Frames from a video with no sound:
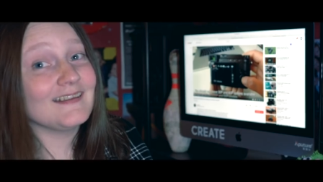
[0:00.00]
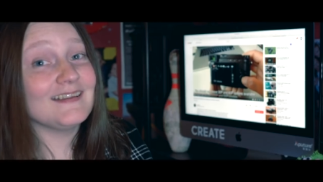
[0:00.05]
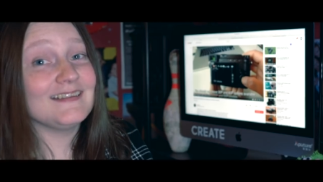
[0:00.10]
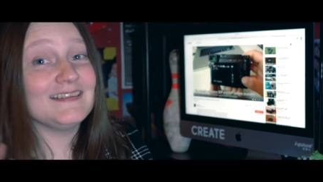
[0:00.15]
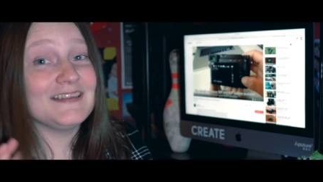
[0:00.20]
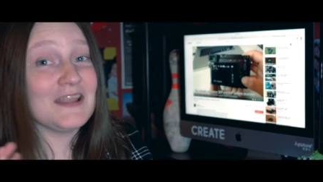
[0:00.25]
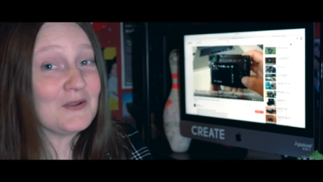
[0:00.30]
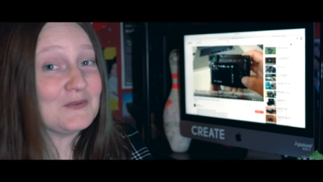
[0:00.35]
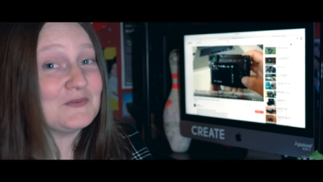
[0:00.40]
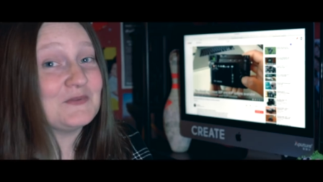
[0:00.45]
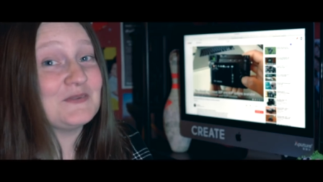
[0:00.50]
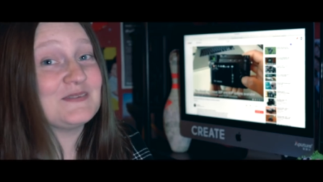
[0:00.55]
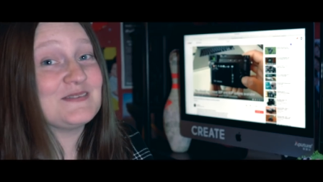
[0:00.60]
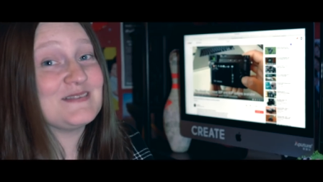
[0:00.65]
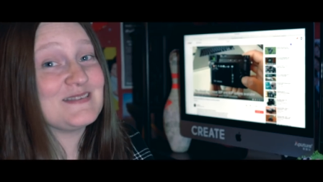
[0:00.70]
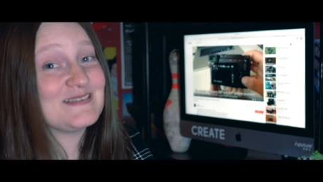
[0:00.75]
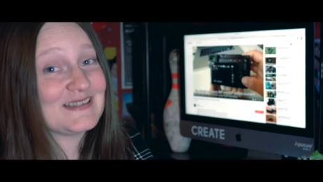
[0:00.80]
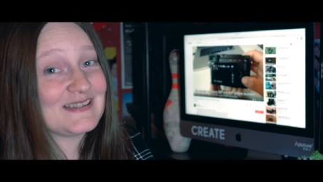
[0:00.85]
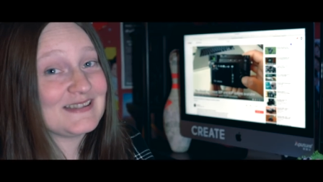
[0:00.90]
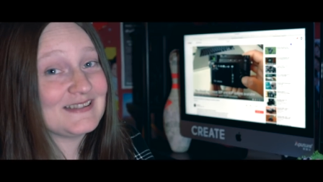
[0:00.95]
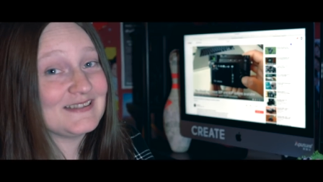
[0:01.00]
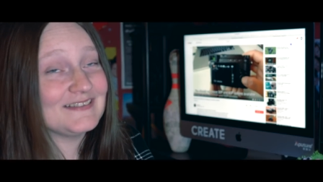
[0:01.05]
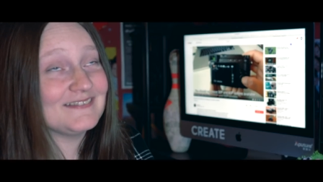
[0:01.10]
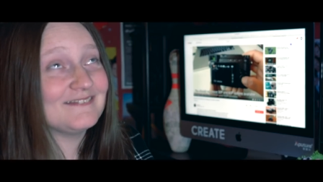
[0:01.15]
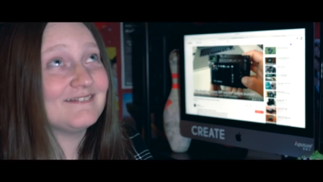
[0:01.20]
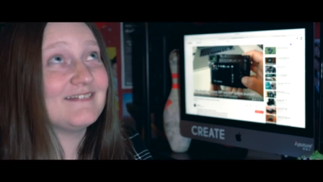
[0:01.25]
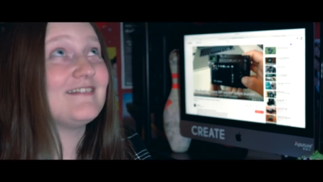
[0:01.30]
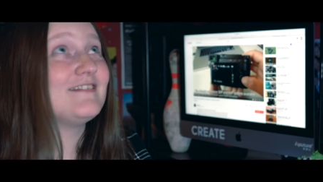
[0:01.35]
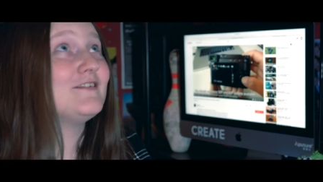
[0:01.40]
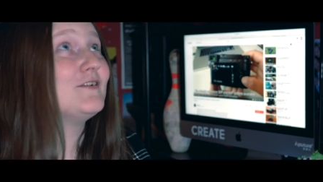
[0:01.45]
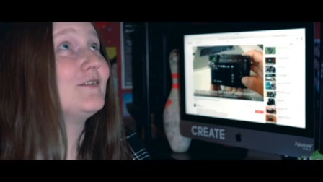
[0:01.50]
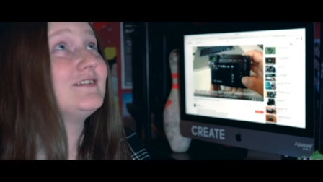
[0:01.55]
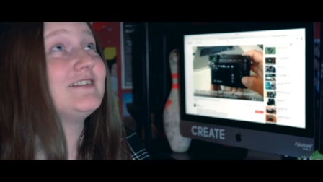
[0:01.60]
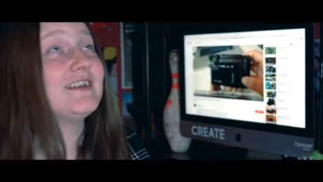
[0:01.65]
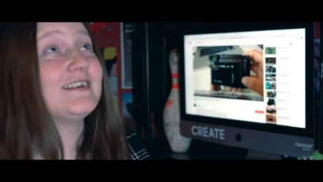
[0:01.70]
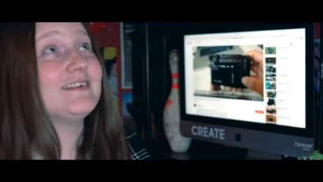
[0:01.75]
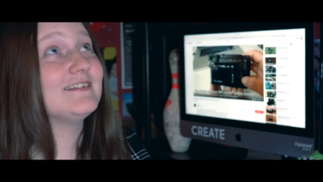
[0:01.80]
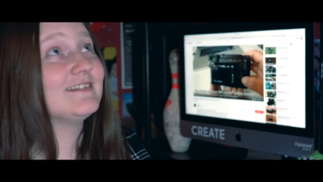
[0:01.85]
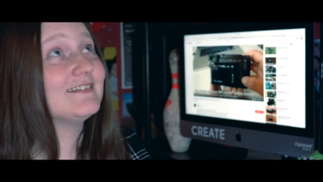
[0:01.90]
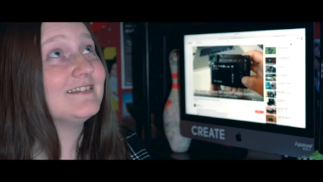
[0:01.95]
And now you can see, with no
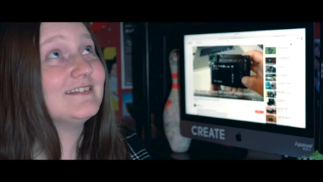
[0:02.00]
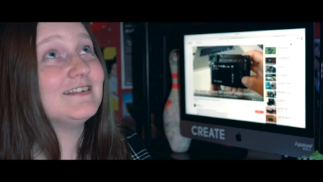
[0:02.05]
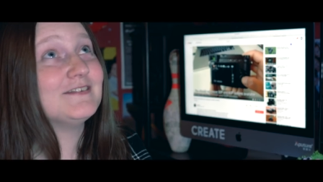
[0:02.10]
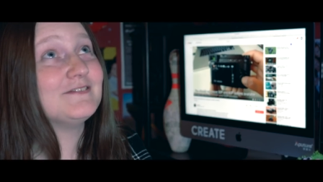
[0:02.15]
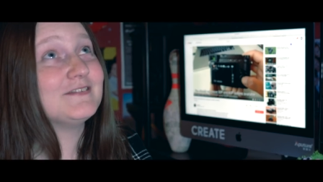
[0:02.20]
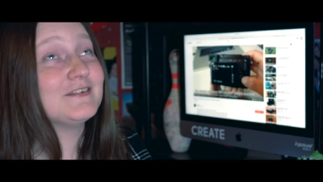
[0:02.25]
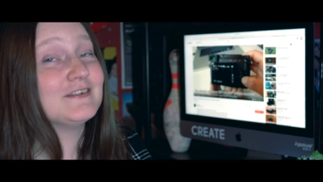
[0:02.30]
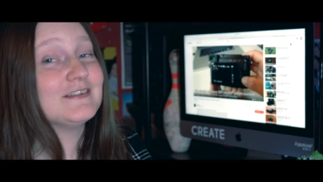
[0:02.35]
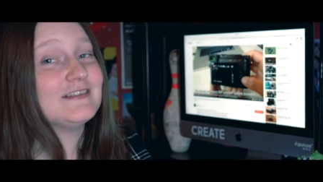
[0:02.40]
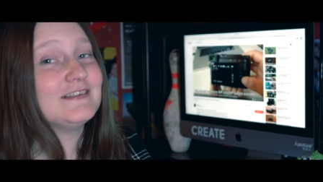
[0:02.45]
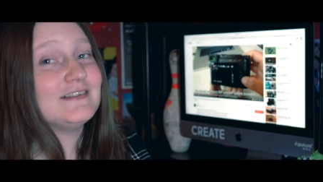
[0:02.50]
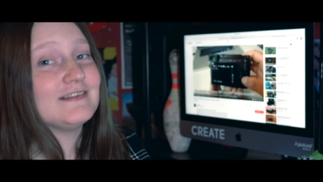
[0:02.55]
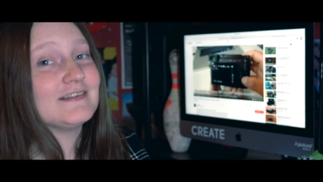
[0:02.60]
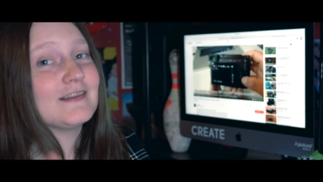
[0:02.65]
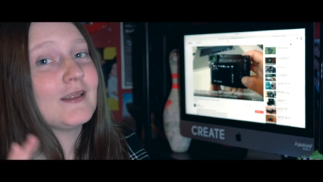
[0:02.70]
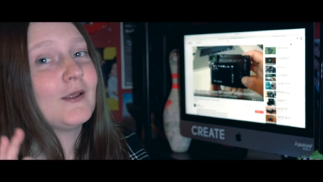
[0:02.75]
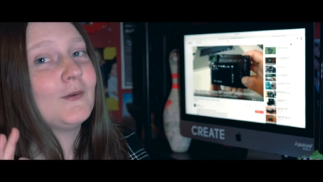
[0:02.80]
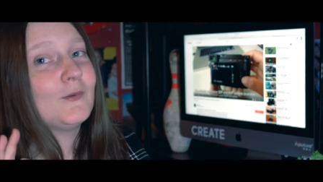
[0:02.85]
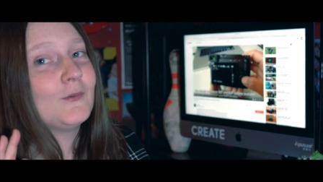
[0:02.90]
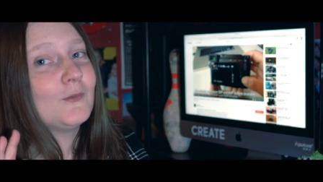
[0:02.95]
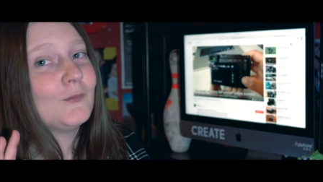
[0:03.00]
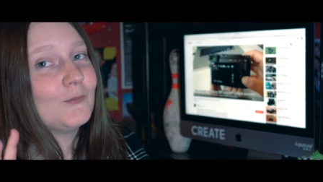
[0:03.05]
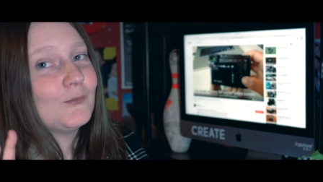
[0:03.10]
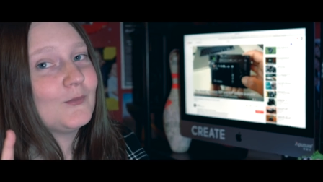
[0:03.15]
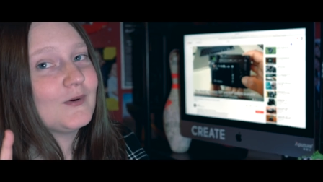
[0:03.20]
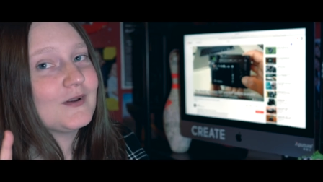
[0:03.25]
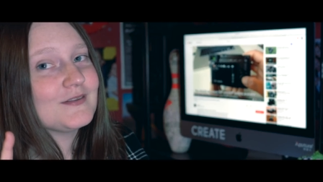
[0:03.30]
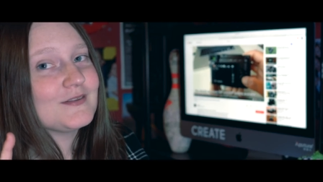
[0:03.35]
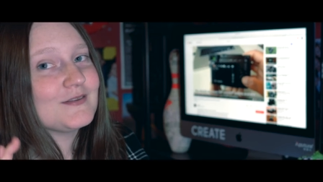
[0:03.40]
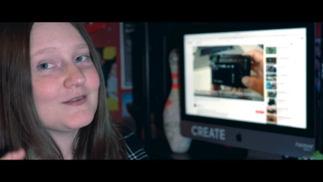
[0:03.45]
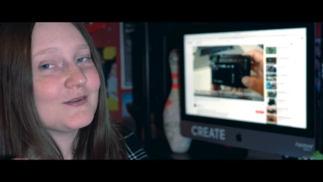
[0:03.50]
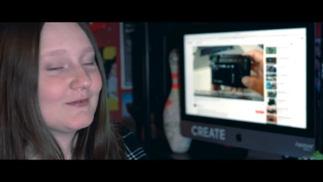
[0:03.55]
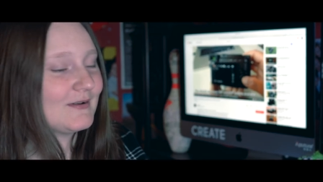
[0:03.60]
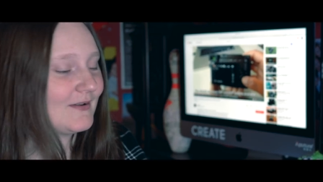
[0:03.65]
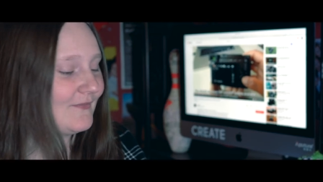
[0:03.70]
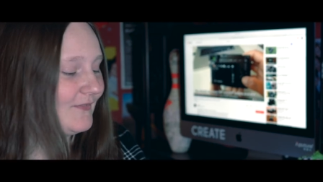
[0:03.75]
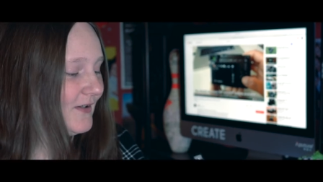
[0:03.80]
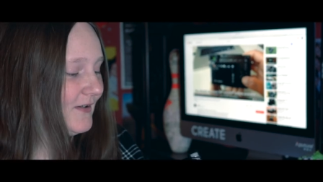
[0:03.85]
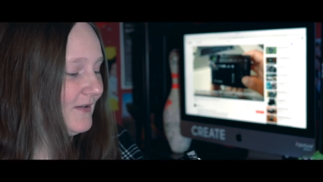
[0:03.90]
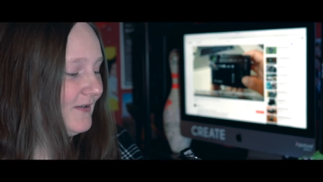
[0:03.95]
technical difficulties
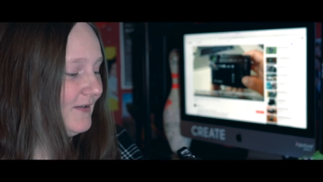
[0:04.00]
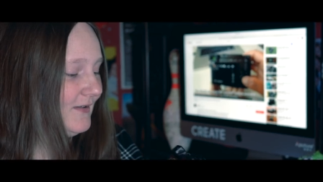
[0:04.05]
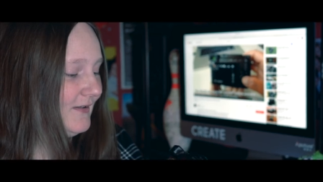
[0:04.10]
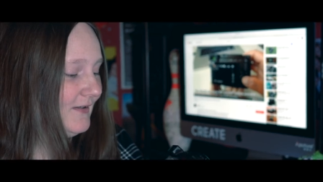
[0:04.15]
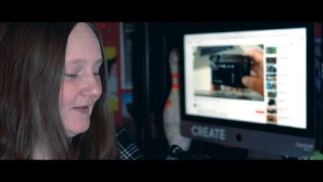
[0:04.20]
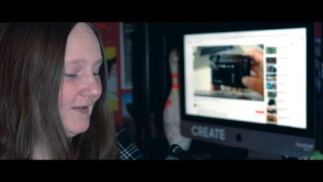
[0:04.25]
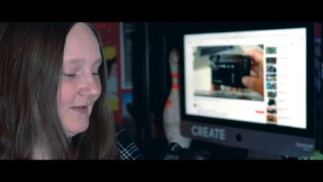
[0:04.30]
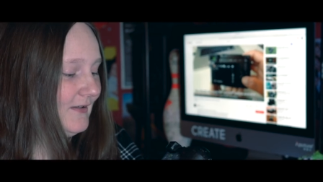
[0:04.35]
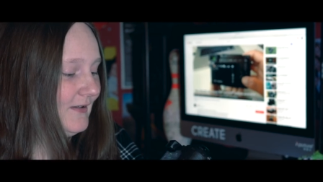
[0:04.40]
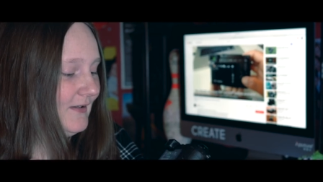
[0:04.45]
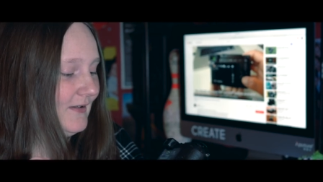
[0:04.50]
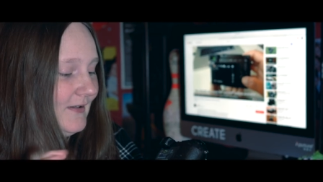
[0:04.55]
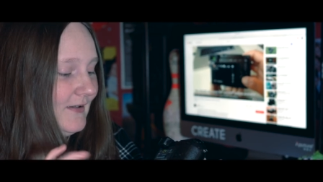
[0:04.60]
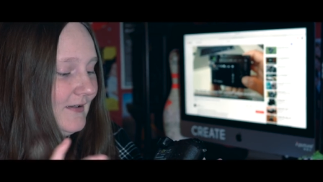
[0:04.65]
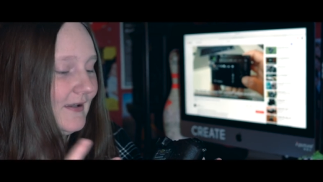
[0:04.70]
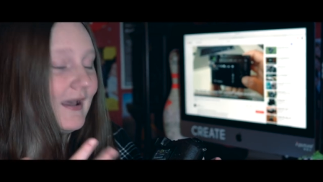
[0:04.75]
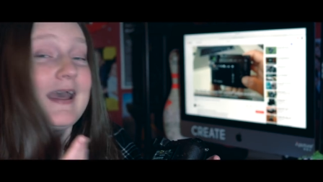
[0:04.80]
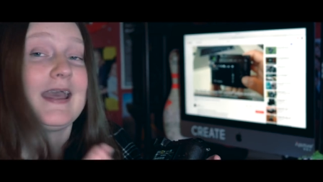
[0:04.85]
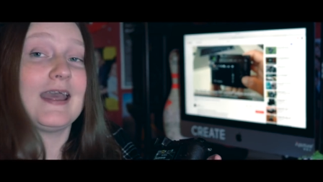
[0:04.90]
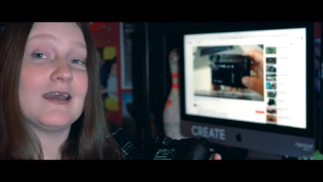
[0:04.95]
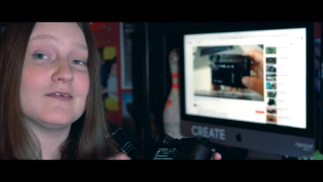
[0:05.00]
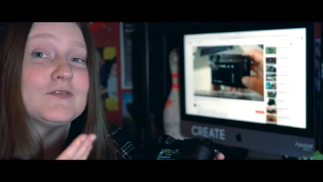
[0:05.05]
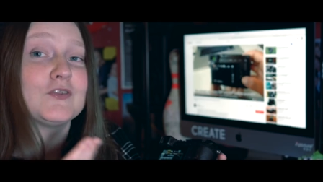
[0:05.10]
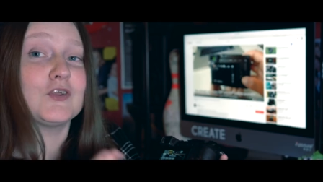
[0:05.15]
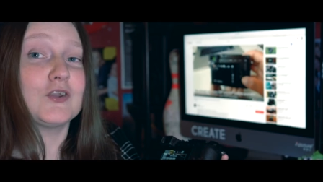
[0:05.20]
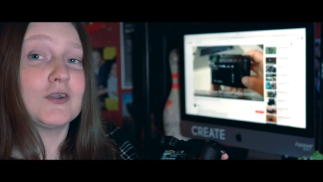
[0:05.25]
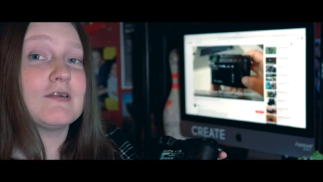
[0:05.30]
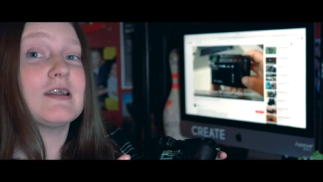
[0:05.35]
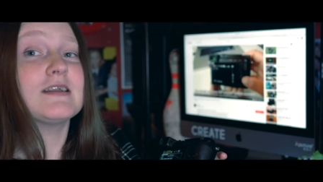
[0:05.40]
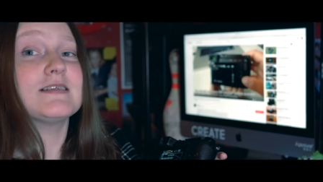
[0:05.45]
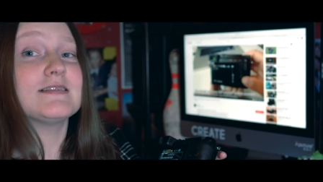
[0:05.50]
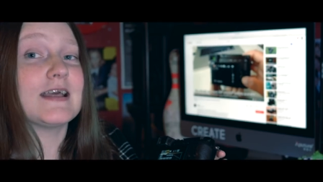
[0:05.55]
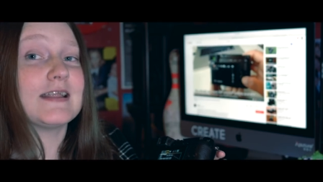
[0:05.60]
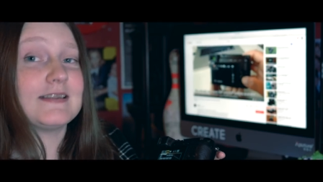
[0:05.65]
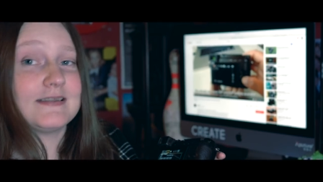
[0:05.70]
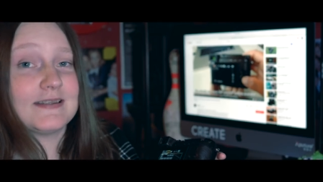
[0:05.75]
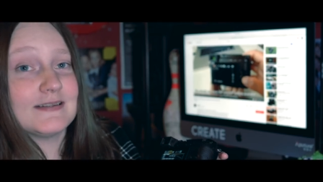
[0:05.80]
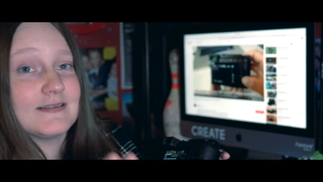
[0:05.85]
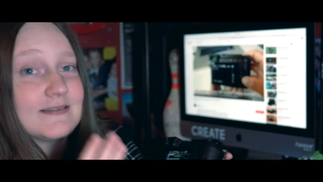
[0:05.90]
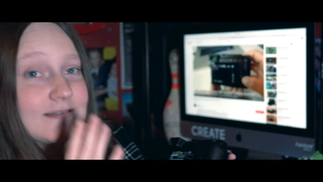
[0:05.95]
whatsoever, I have the correct
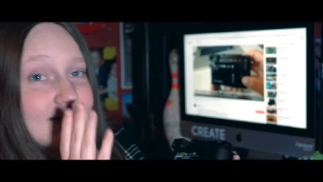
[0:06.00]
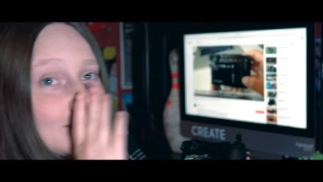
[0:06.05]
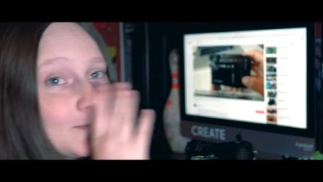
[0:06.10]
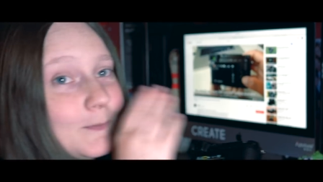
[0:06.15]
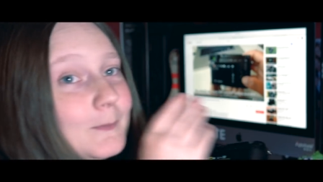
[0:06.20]
settings.